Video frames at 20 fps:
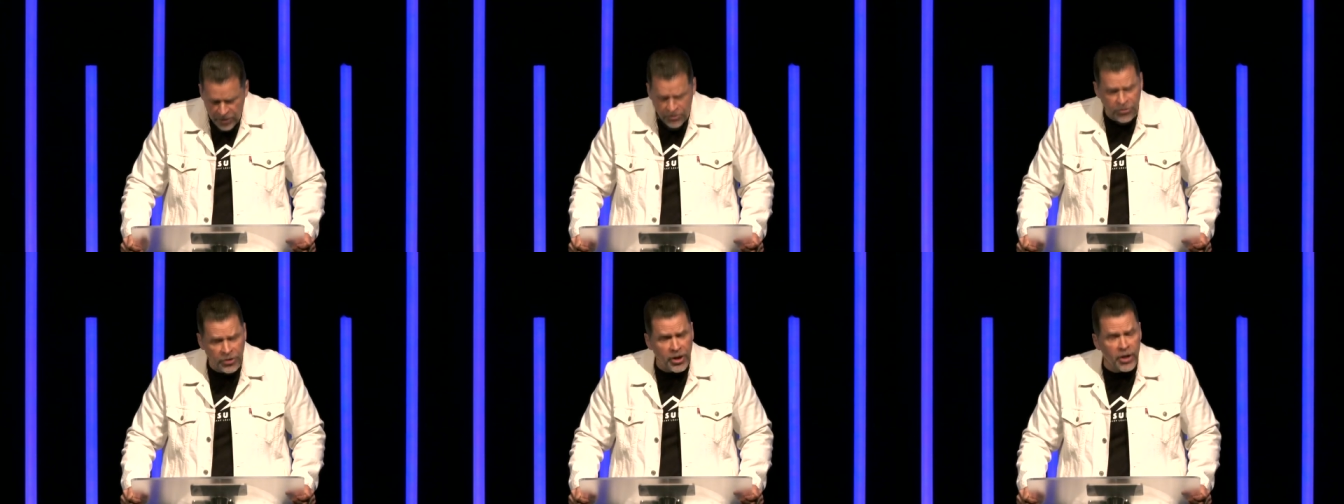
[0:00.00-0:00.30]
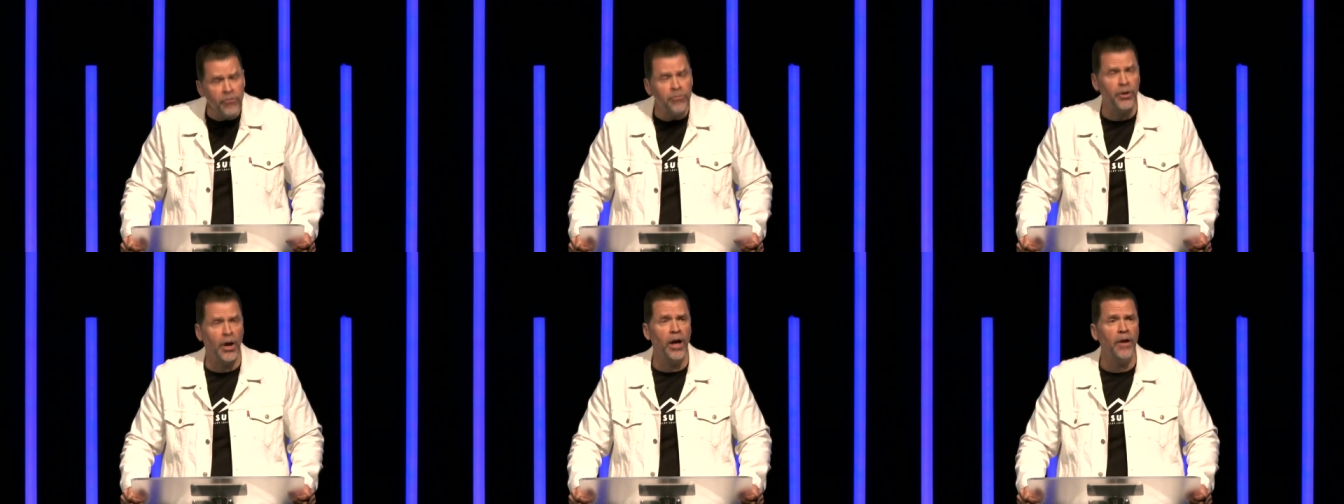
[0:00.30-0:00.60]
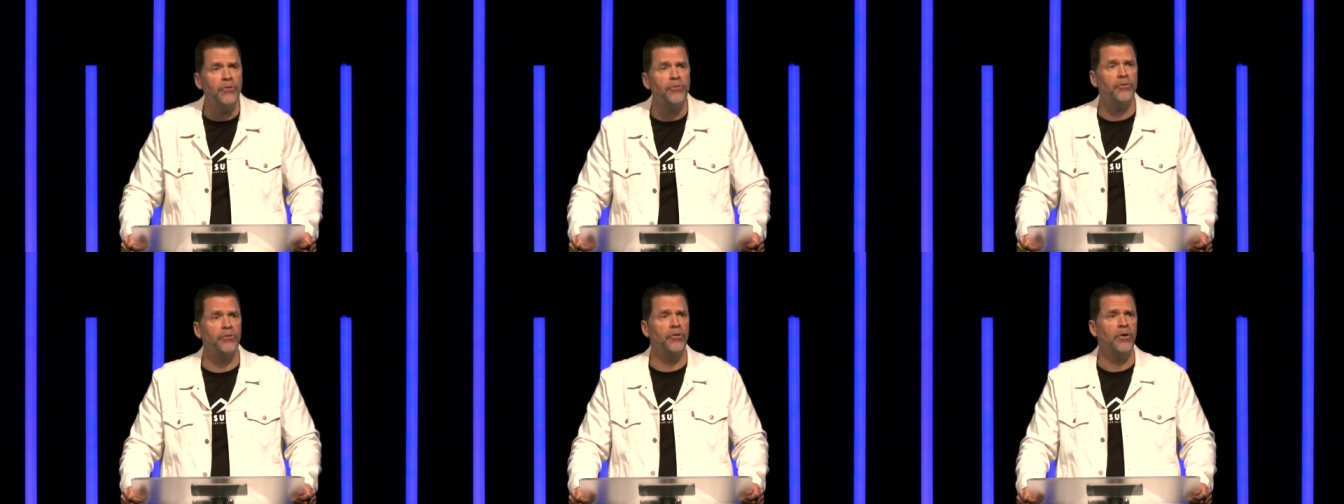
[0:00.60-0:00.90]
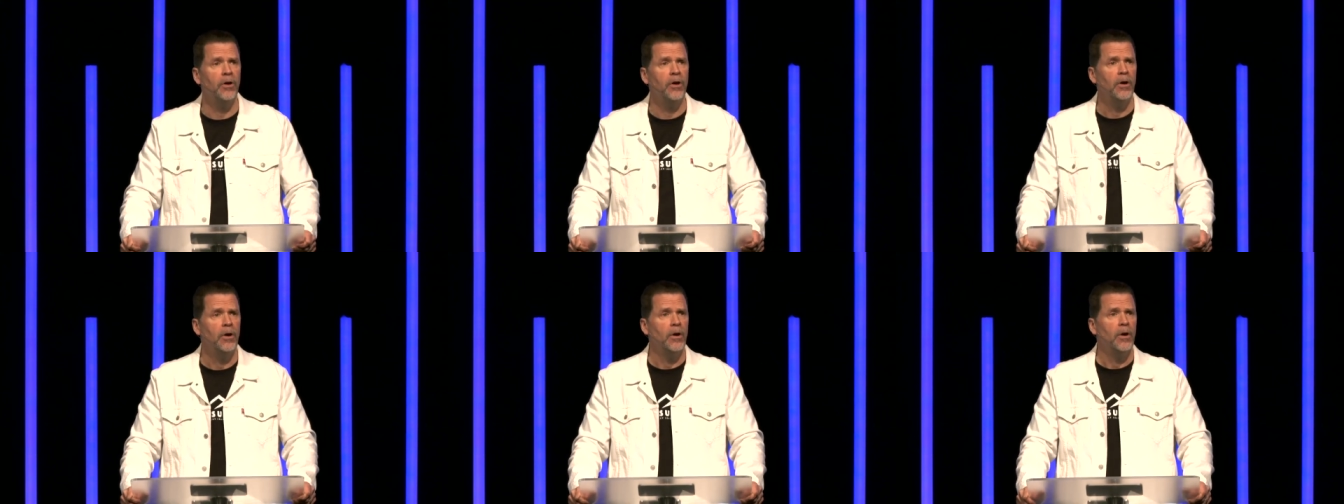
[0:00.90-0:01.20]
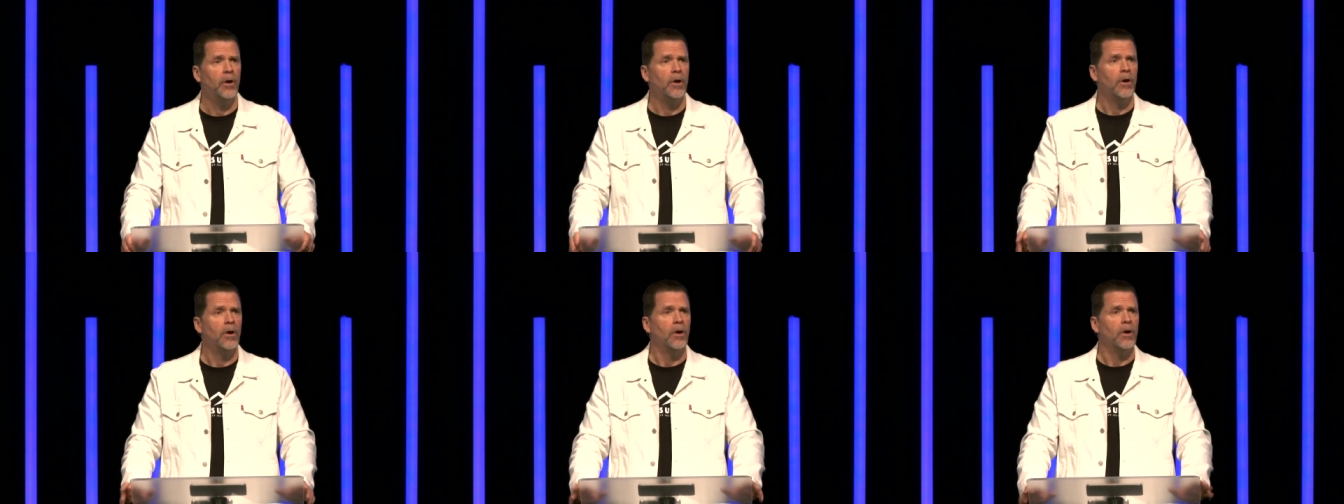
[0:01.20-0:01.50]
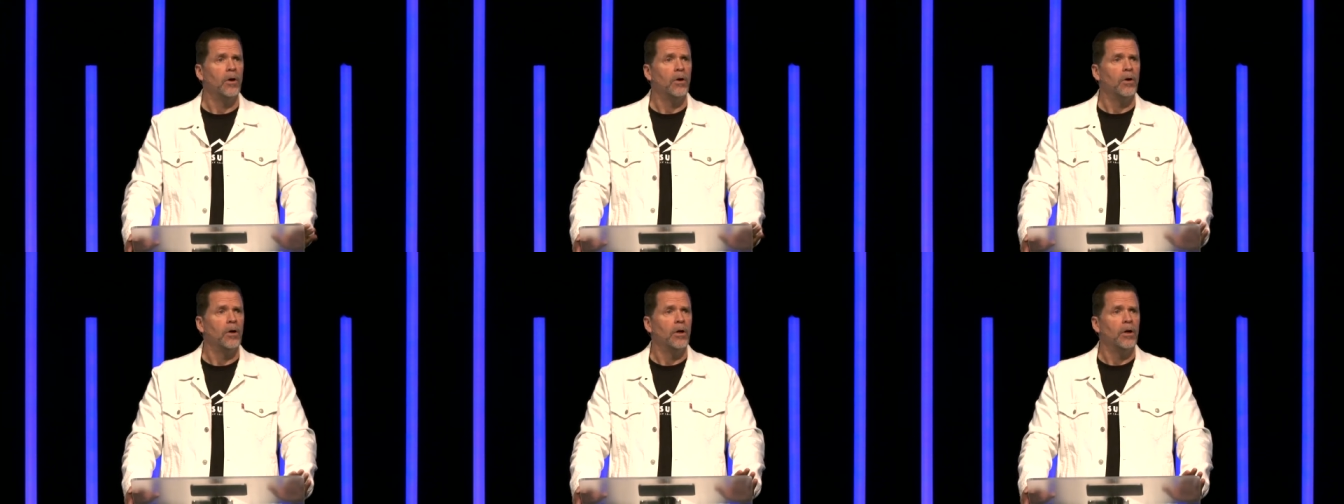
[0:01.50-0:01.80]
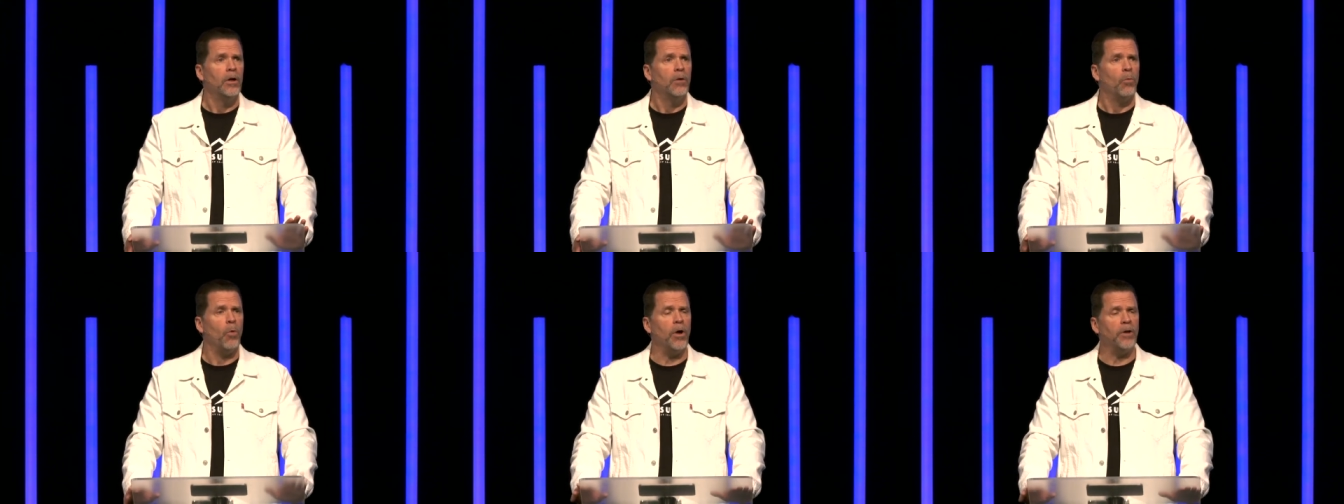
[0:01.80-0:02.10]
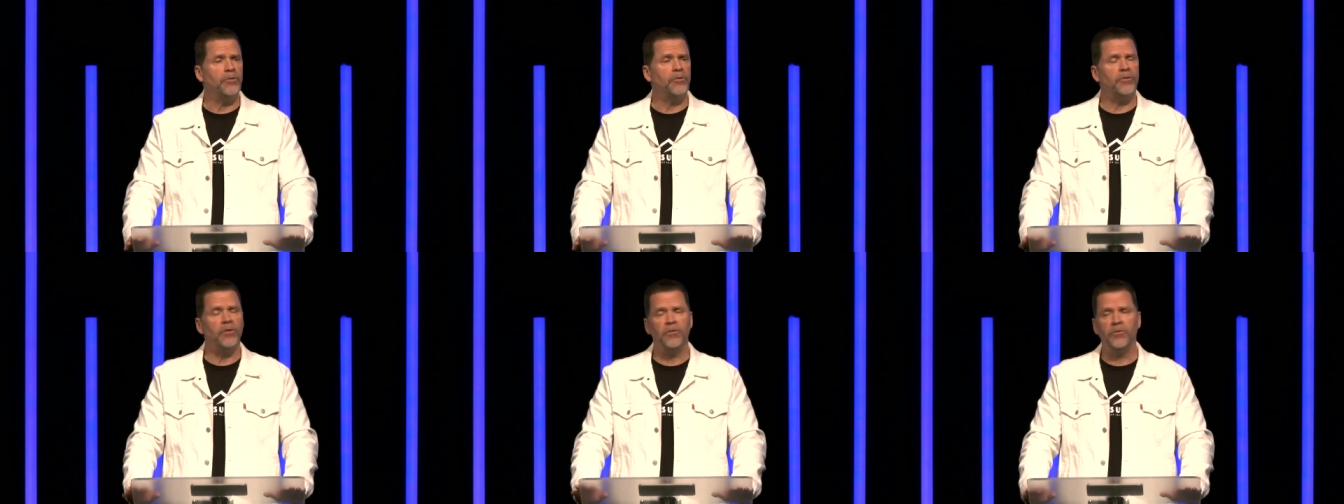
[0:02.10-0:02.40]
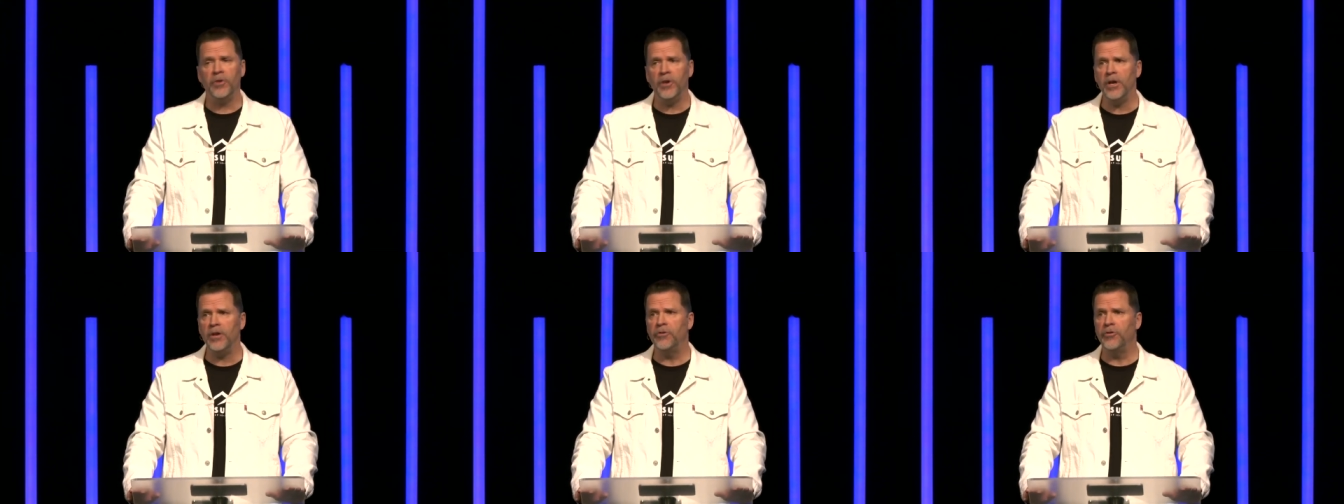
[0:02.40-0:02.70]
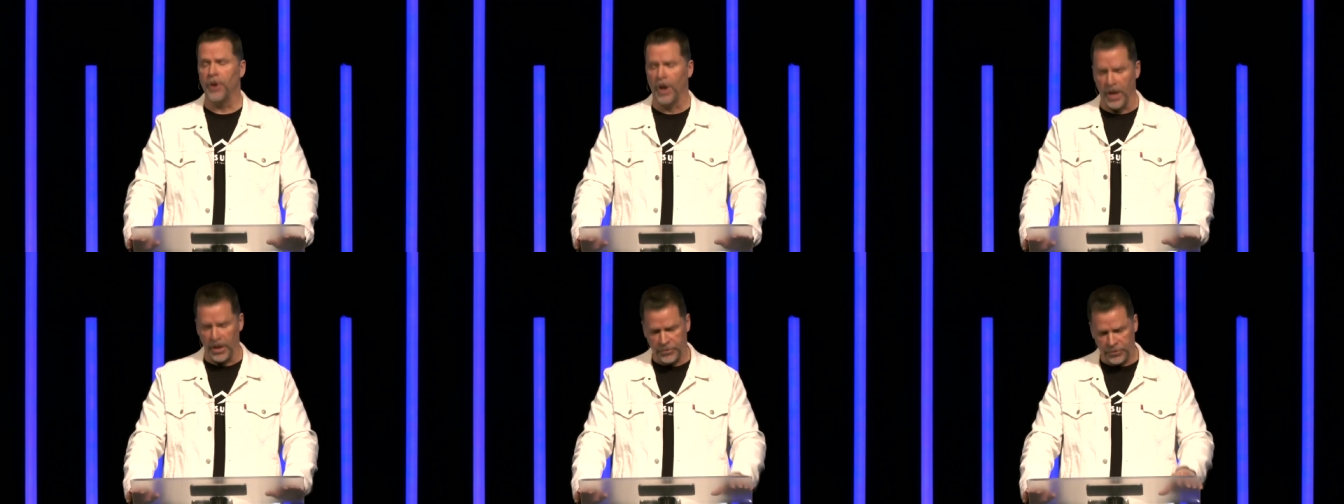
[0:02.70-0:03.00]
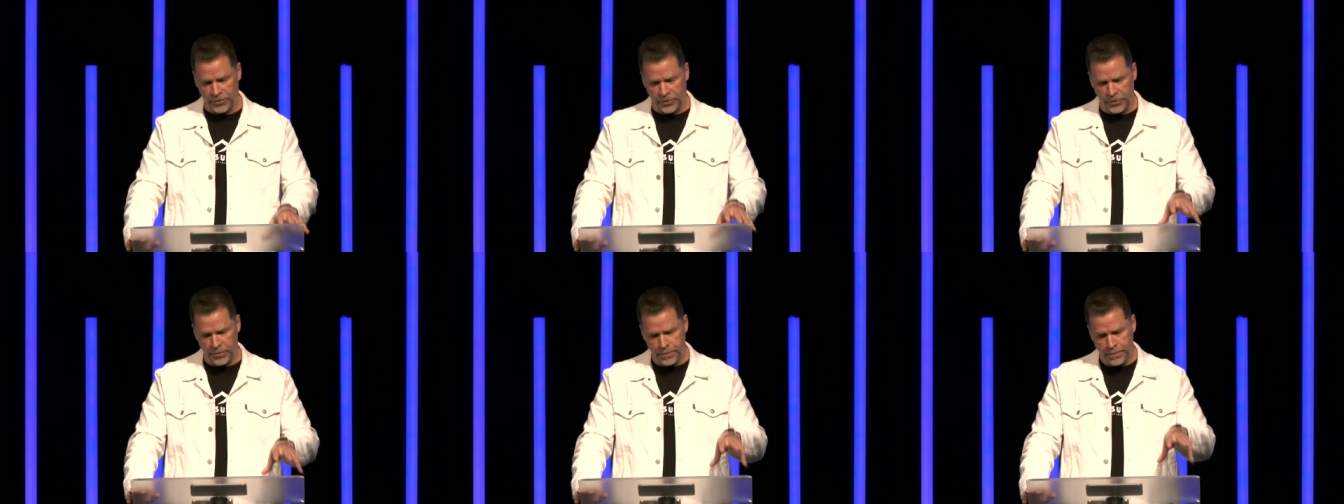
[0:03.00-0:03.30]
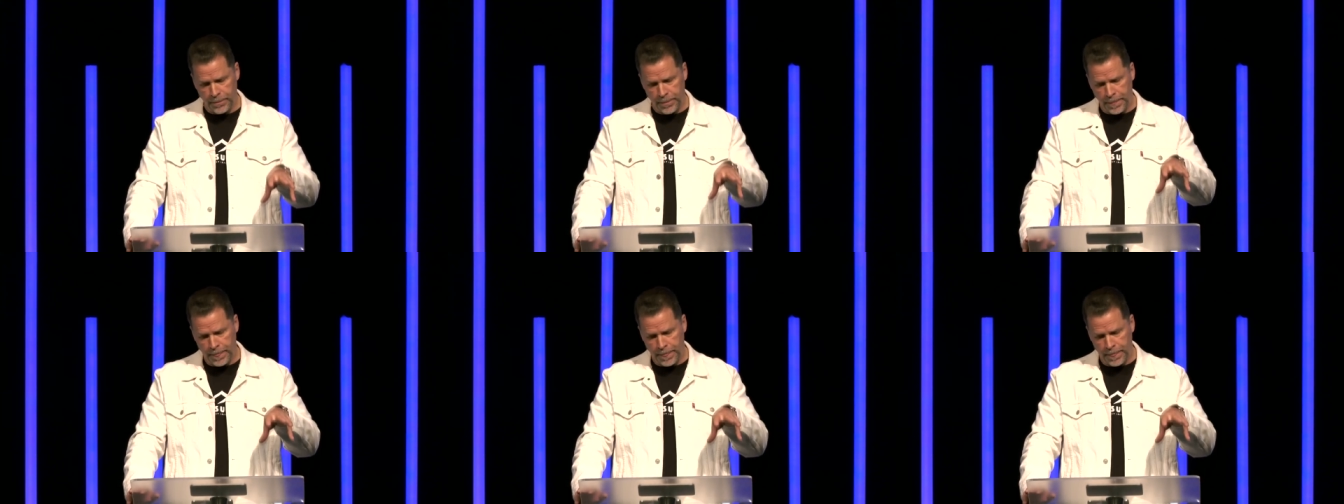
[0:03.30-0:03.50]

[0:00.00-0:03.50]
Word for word: Jesus wants to teach us